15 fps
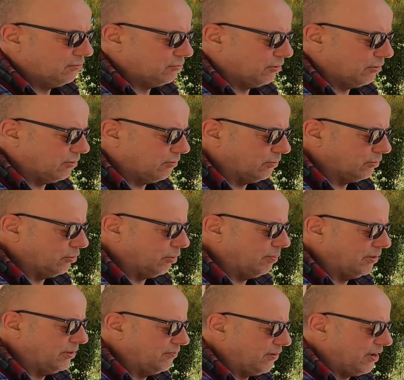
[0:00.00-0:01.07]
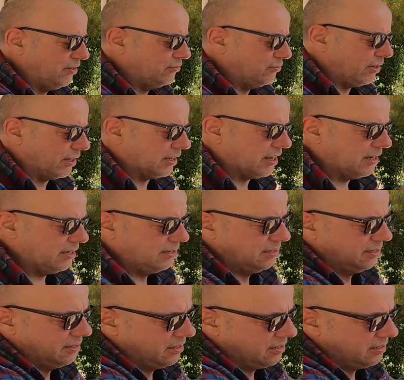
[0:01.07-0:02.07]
So you open the visor again,